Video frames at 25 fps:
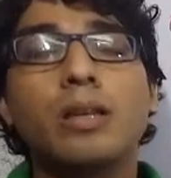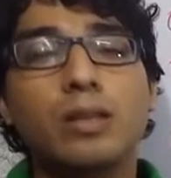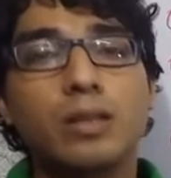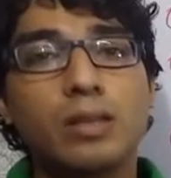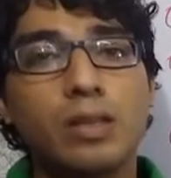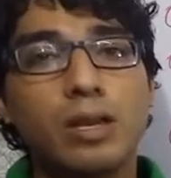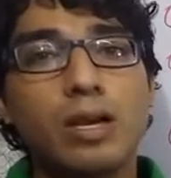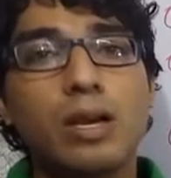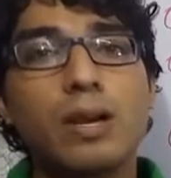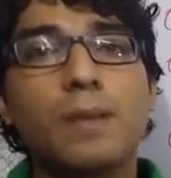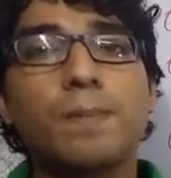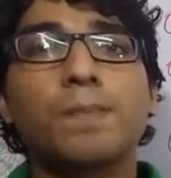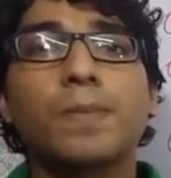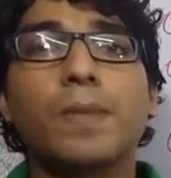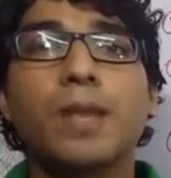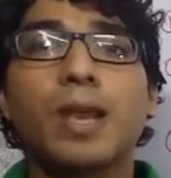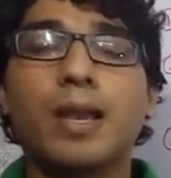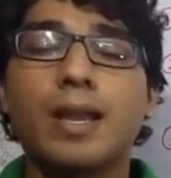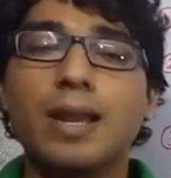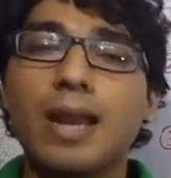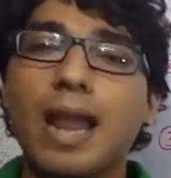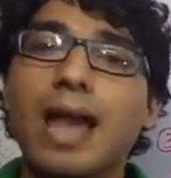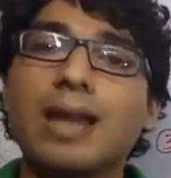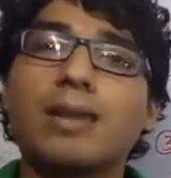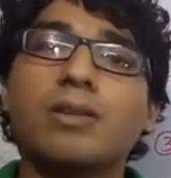the
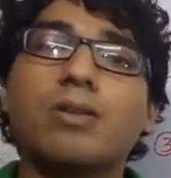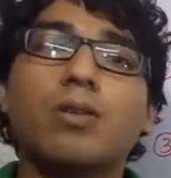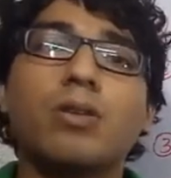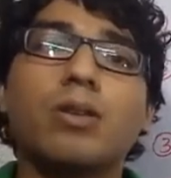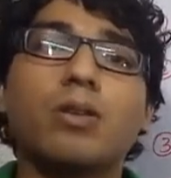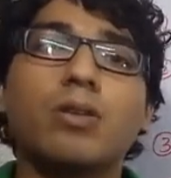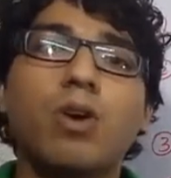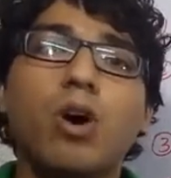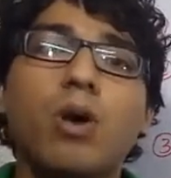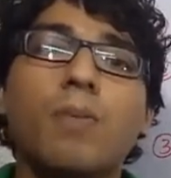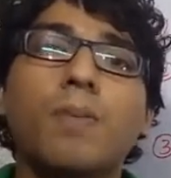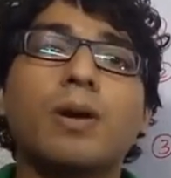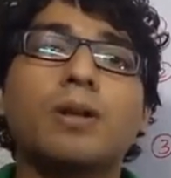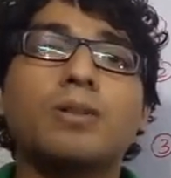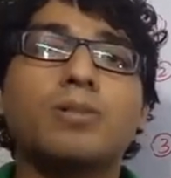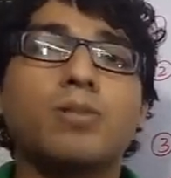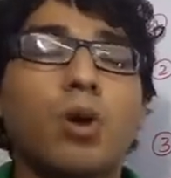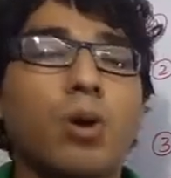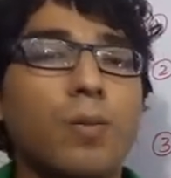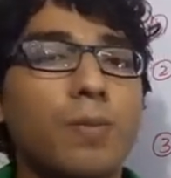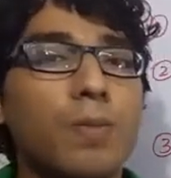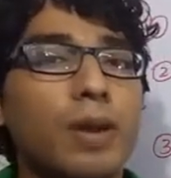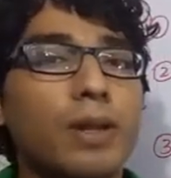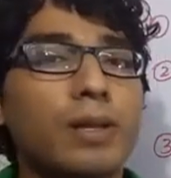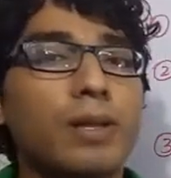electronic commerce
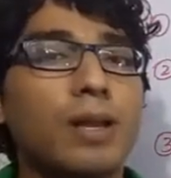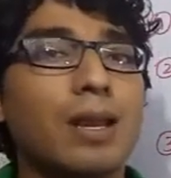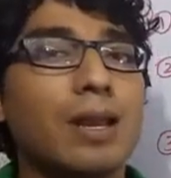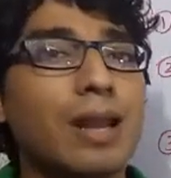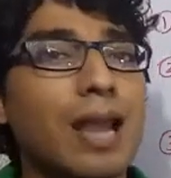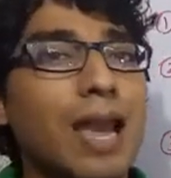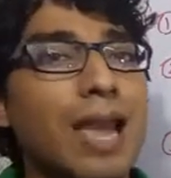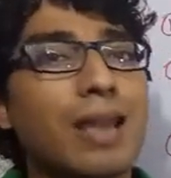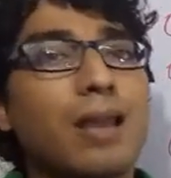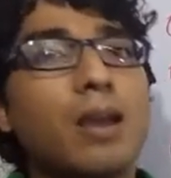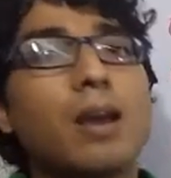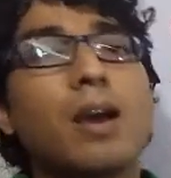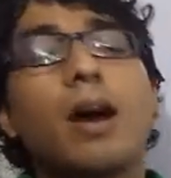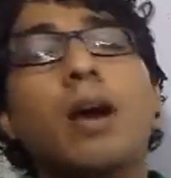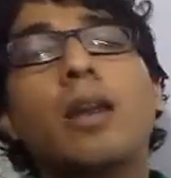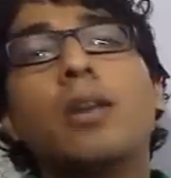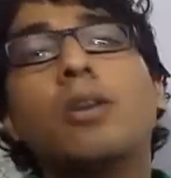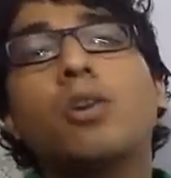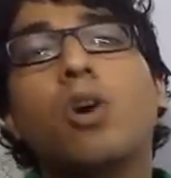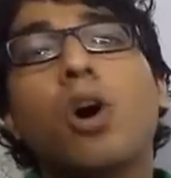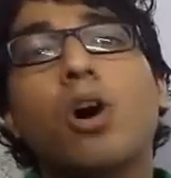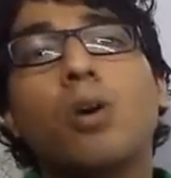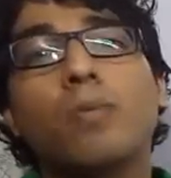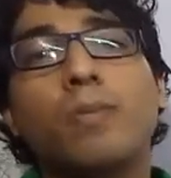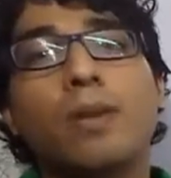operator, like a
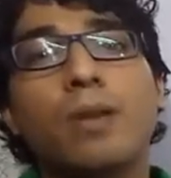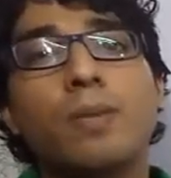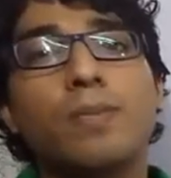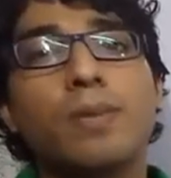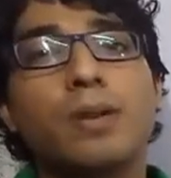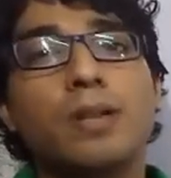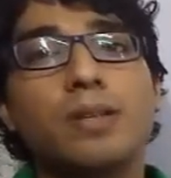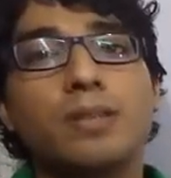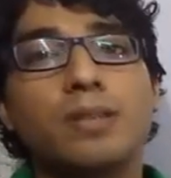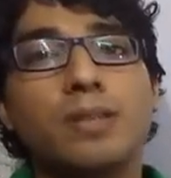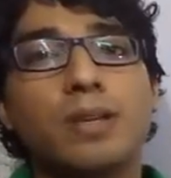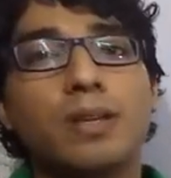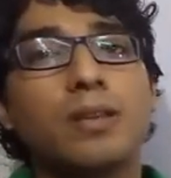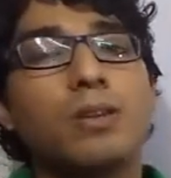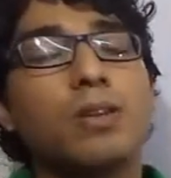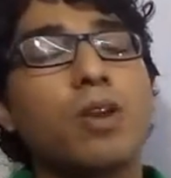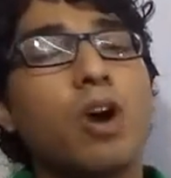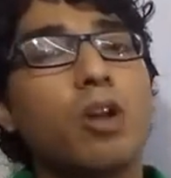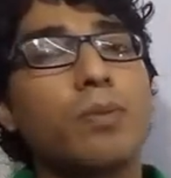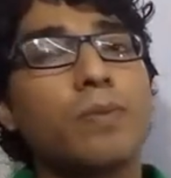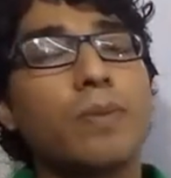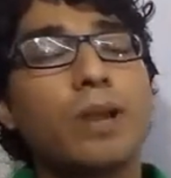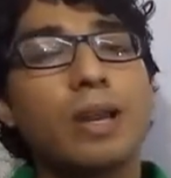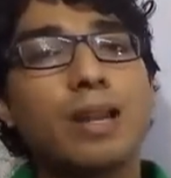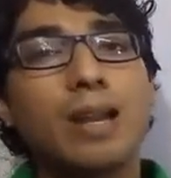normal person,
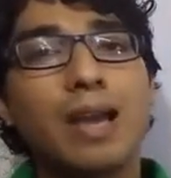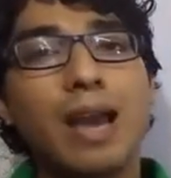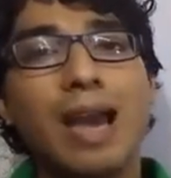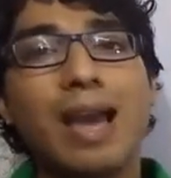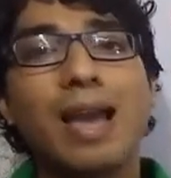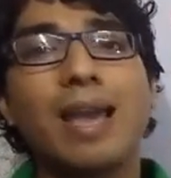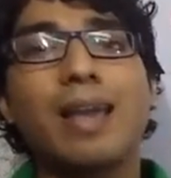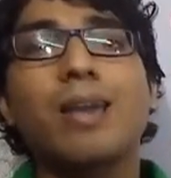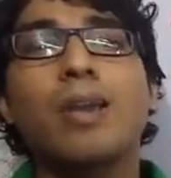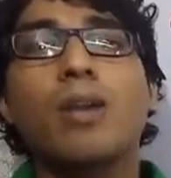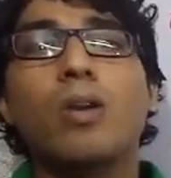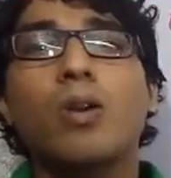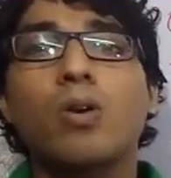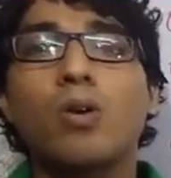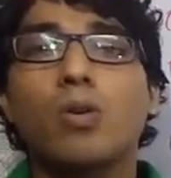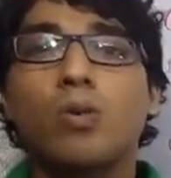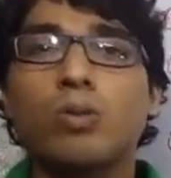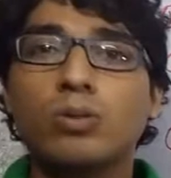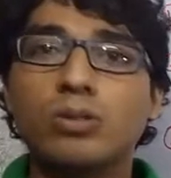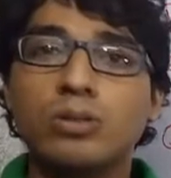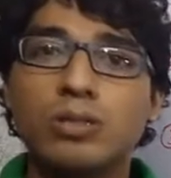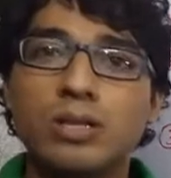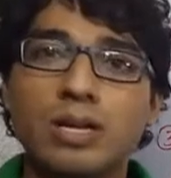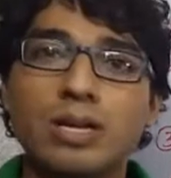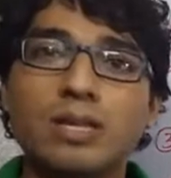normal guy
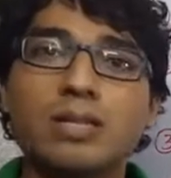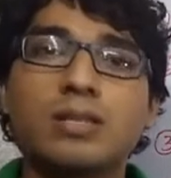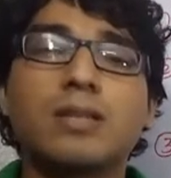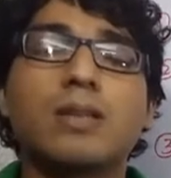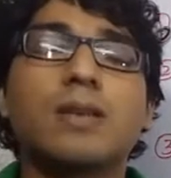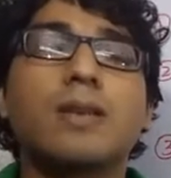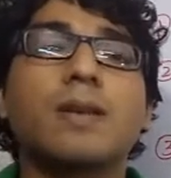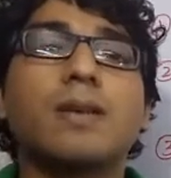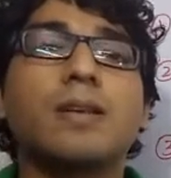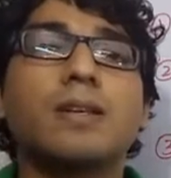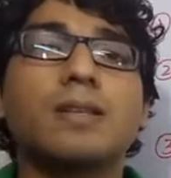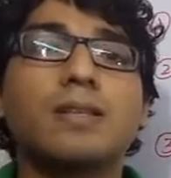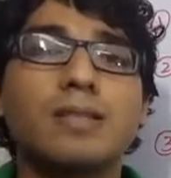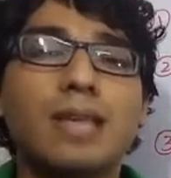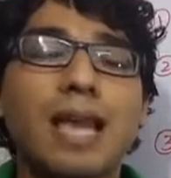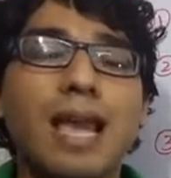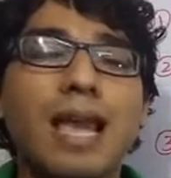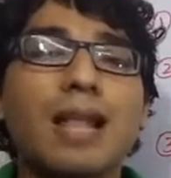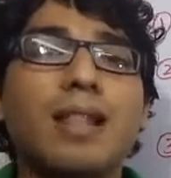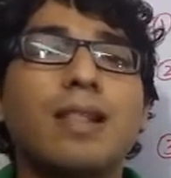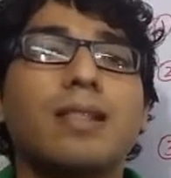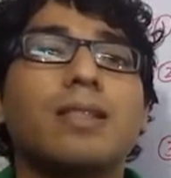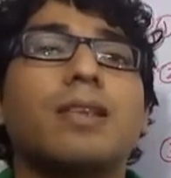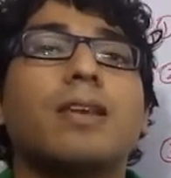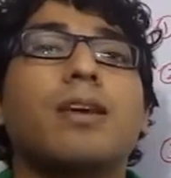who just
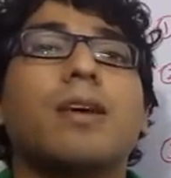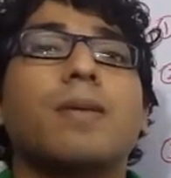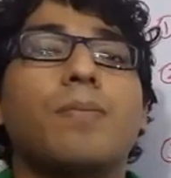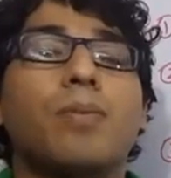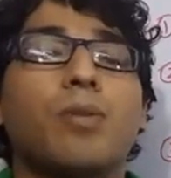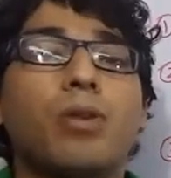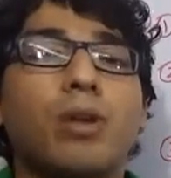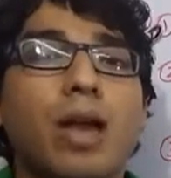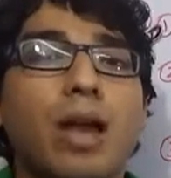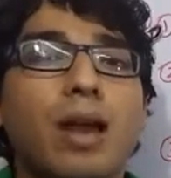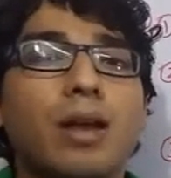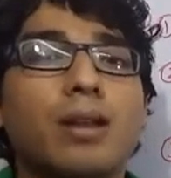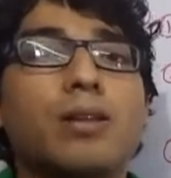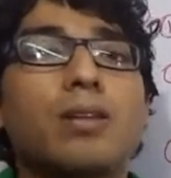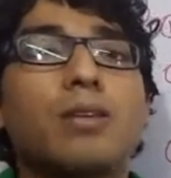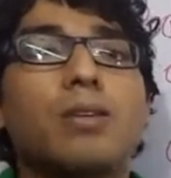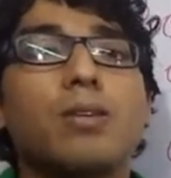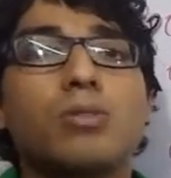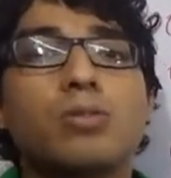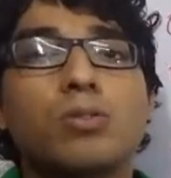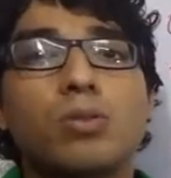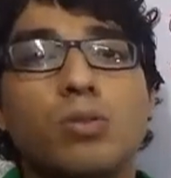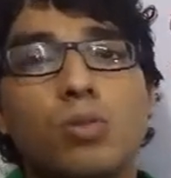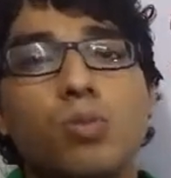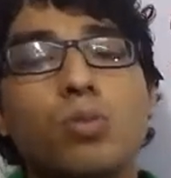sell their product
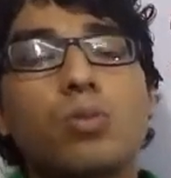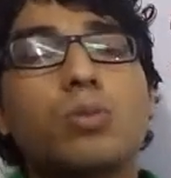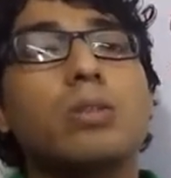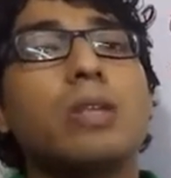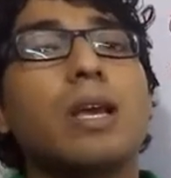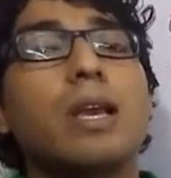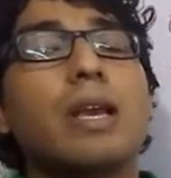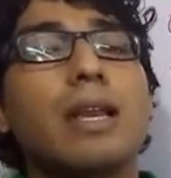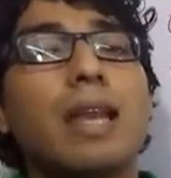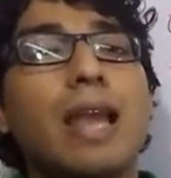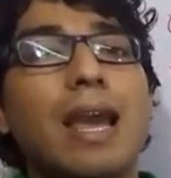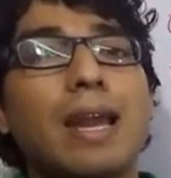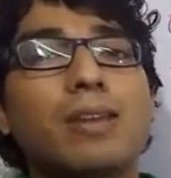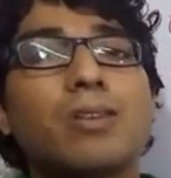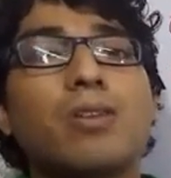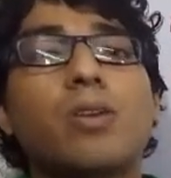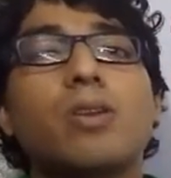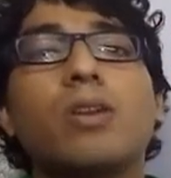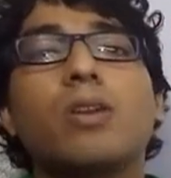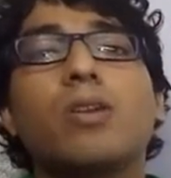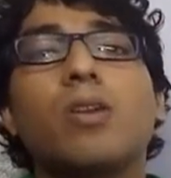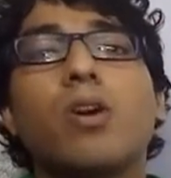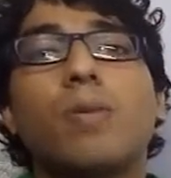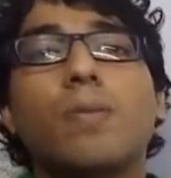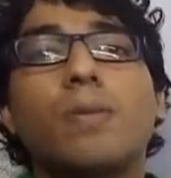through the
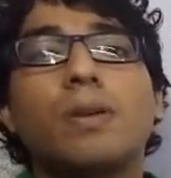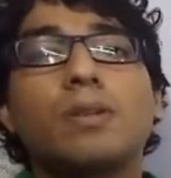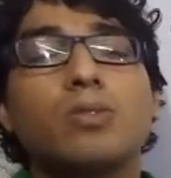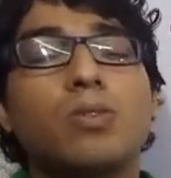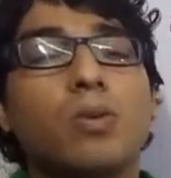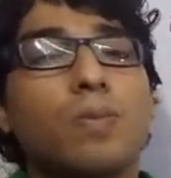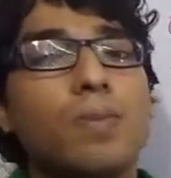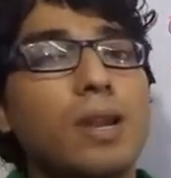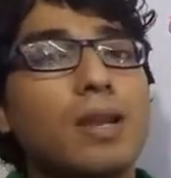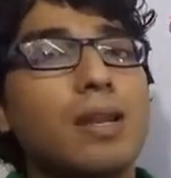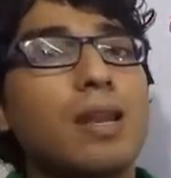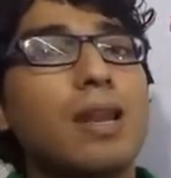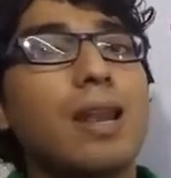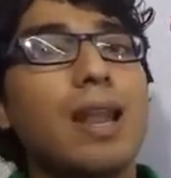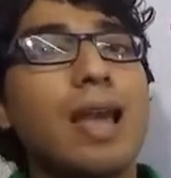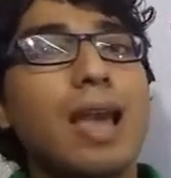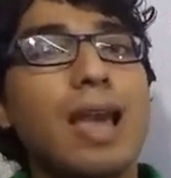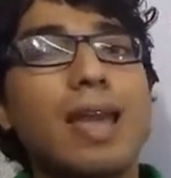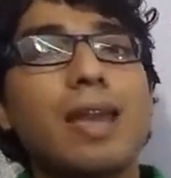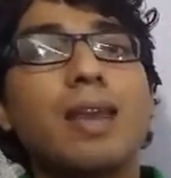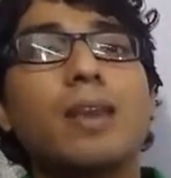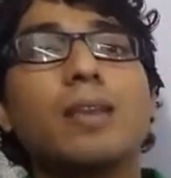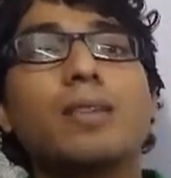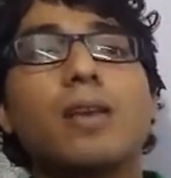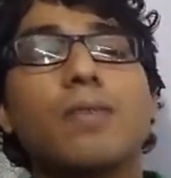electronic commerce operator
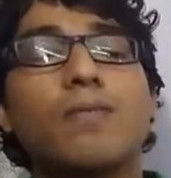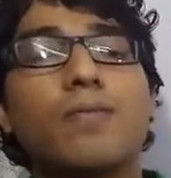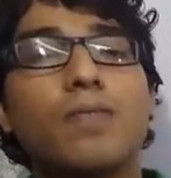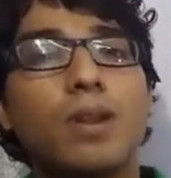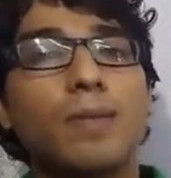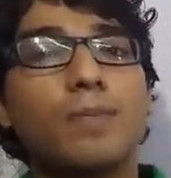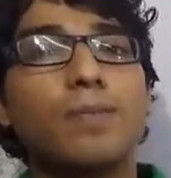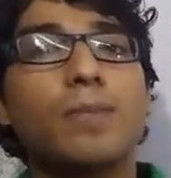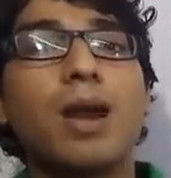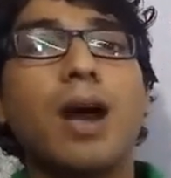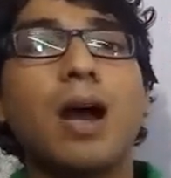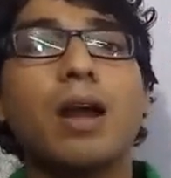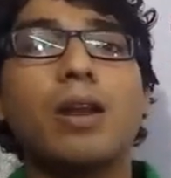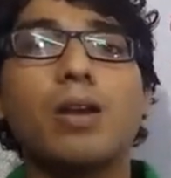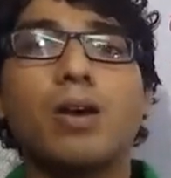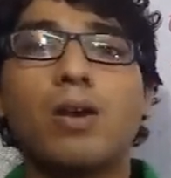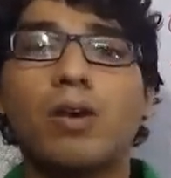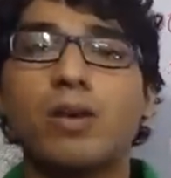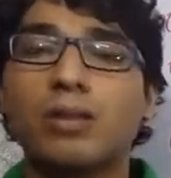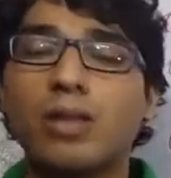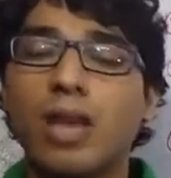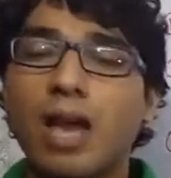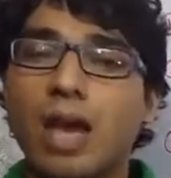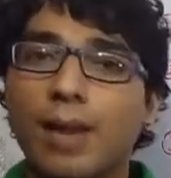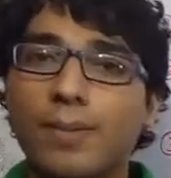like the Flipkart
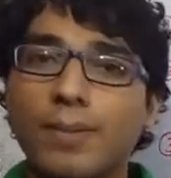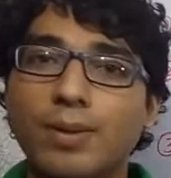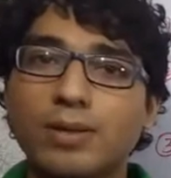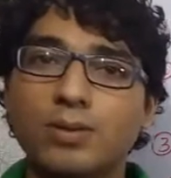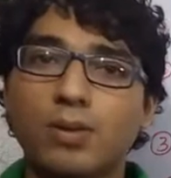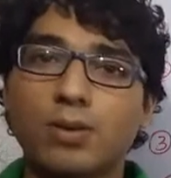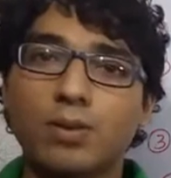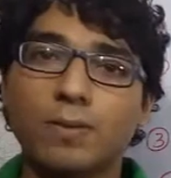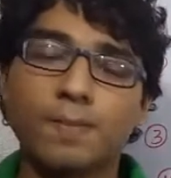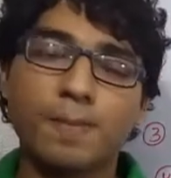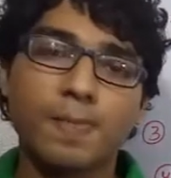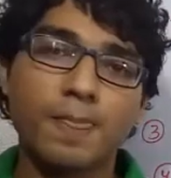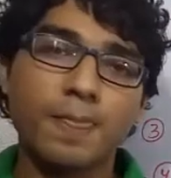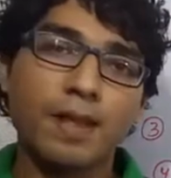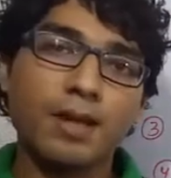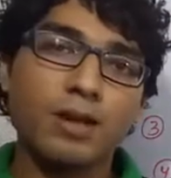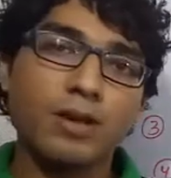or the Amazon.